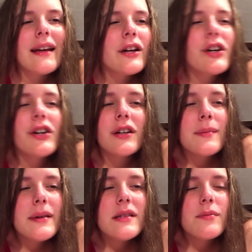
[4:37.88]
it
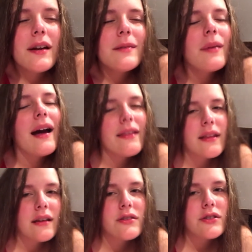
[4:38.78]
could be sprained, but I
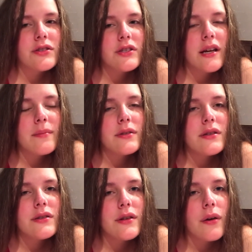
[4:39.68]
think it's just jammed.
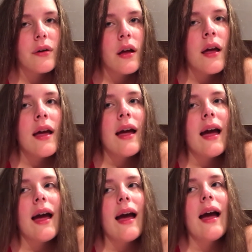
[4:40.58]
So
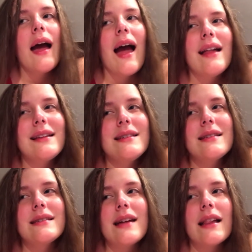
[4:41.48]
at least
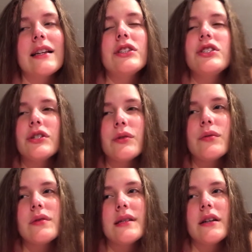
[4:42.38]
it's not like
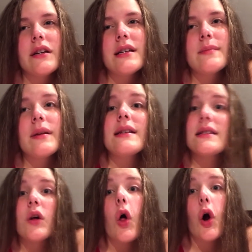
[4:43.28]
too serious, but it
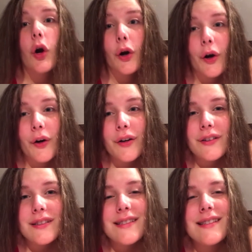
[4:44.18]
still
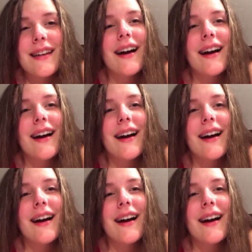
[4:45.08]
hurts.